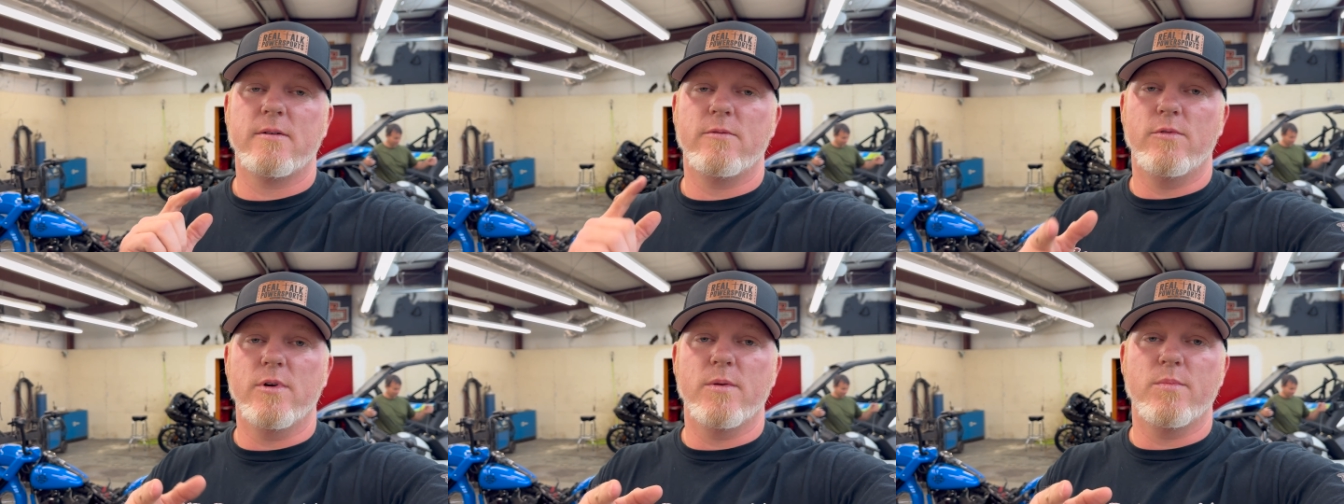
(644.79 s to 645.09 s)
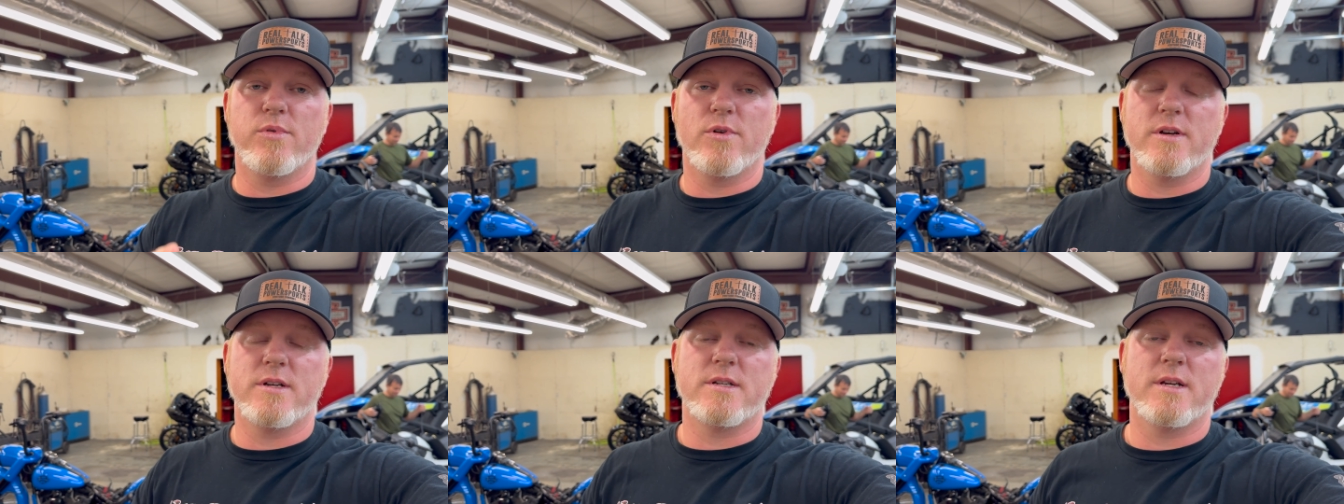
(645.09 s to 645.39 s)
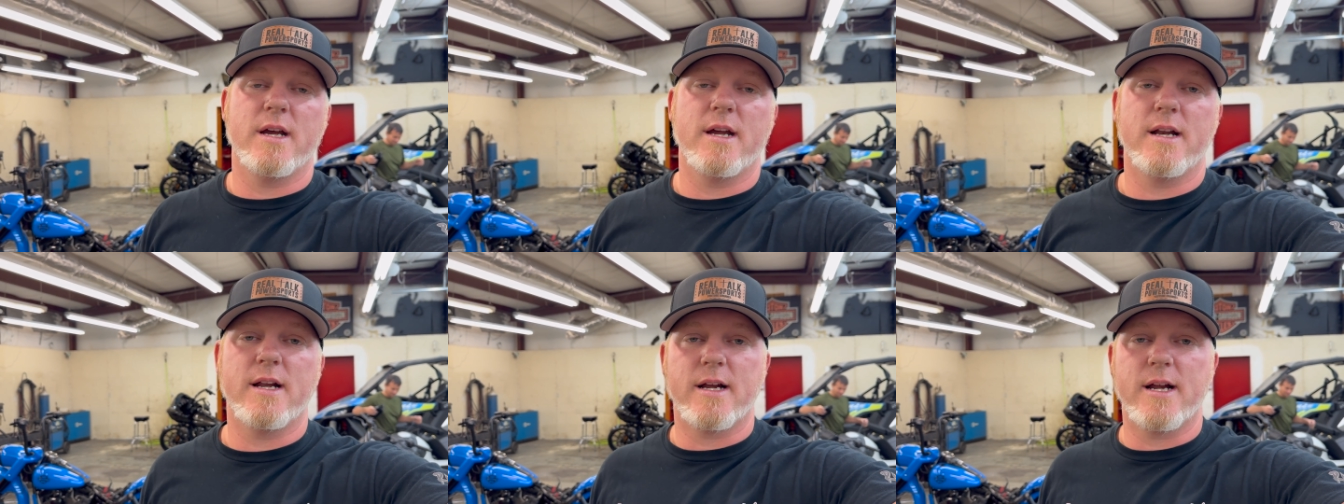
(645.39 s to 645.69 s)
We
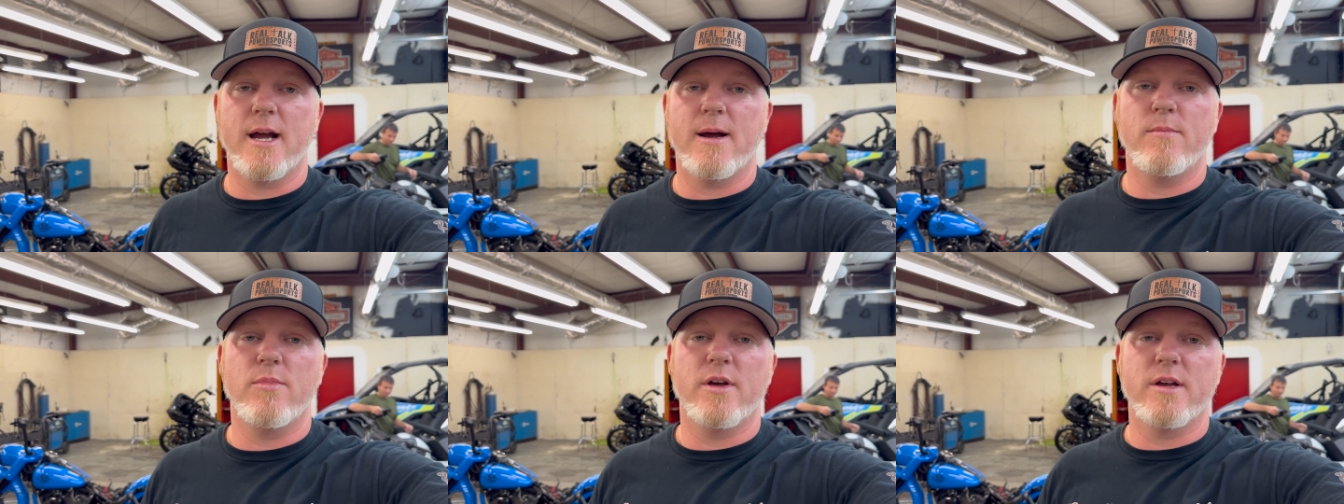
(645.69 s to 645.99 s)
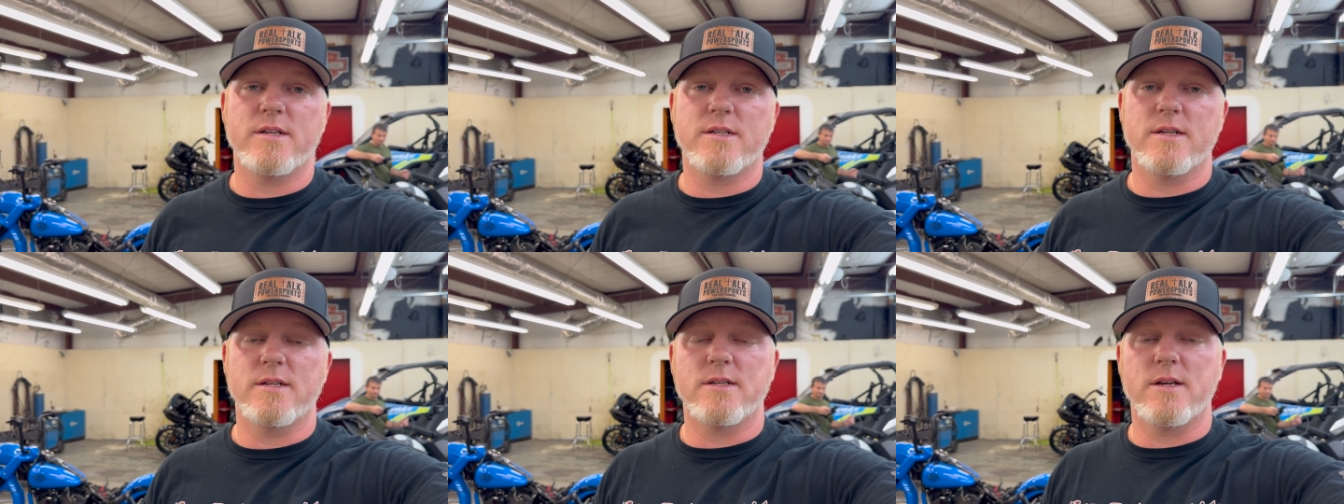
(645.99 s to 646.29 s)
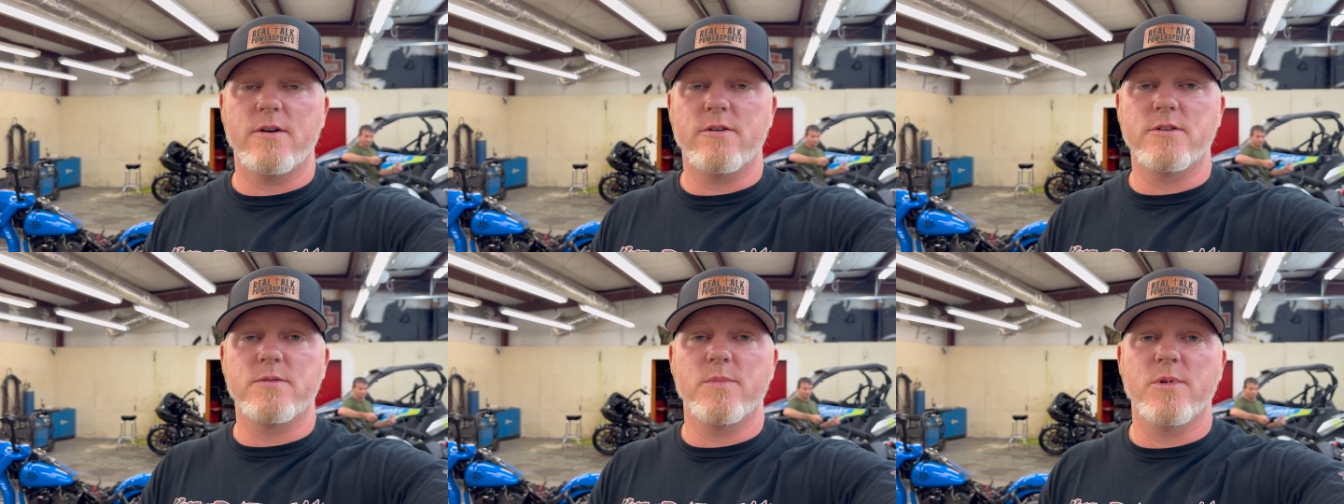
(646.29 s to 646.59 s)
appreciate it. God bless you. As
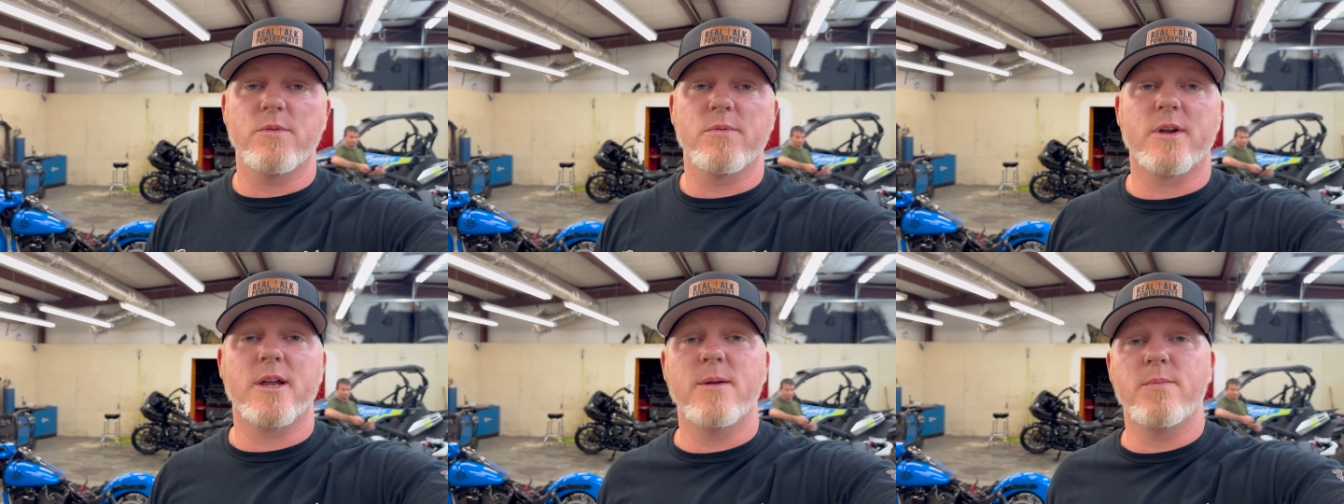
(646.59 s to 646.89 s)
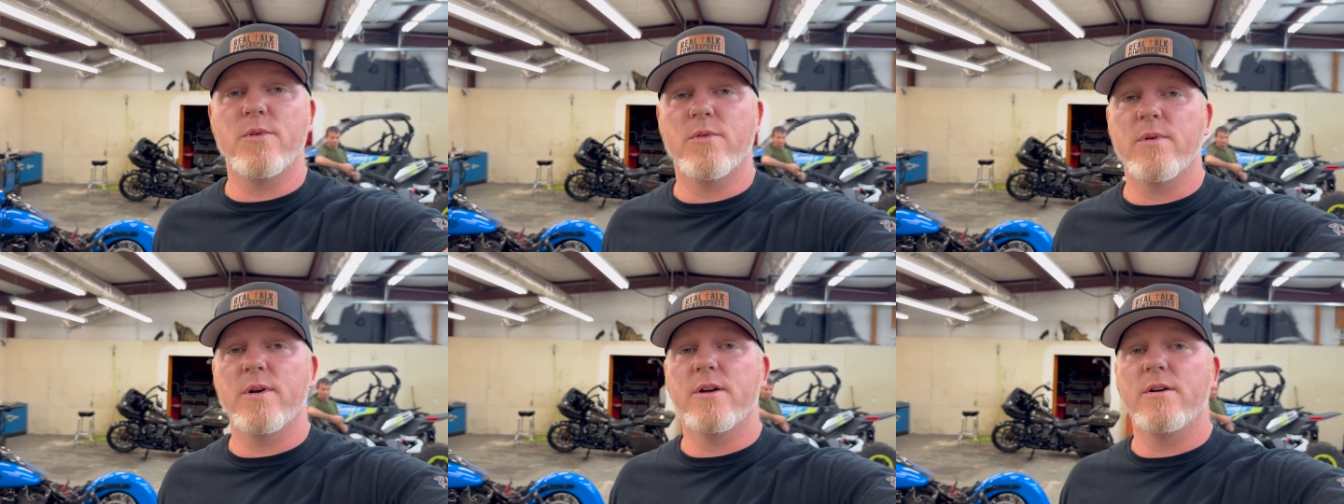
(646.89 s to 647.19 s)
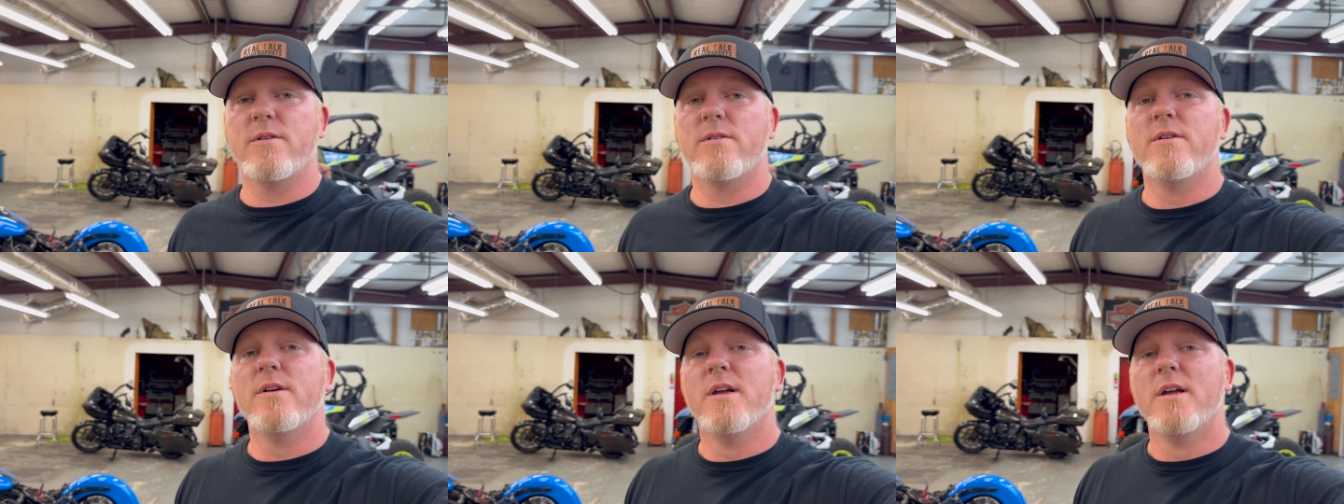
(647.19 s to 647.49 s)
always, remember, keep it
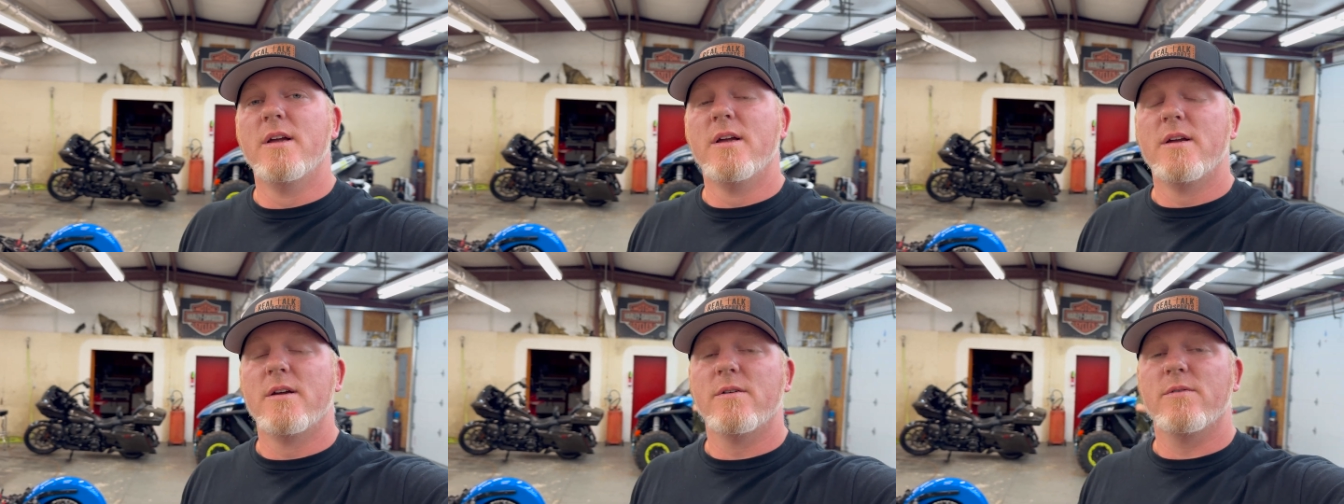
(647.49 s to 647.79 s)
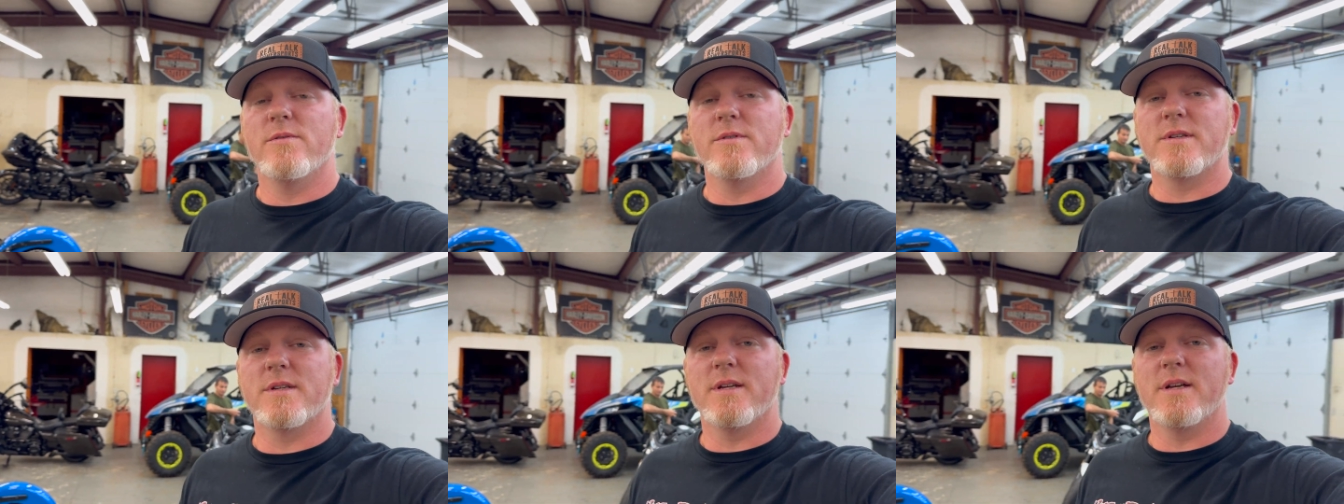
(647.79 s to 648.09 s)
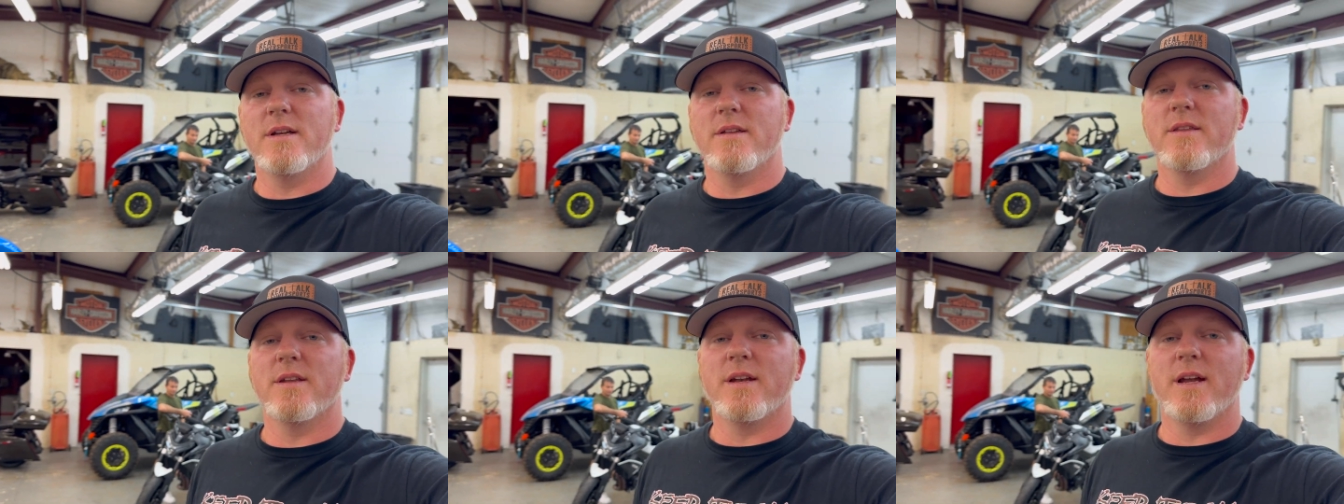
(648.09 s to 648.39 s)
real. We'll see
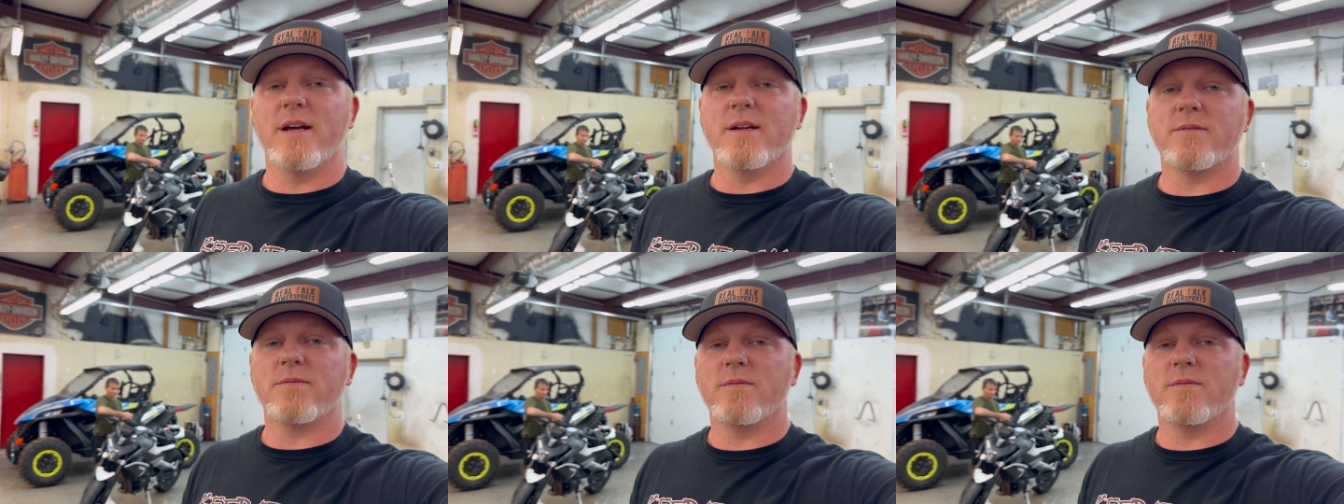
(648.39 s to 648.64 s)
you in the next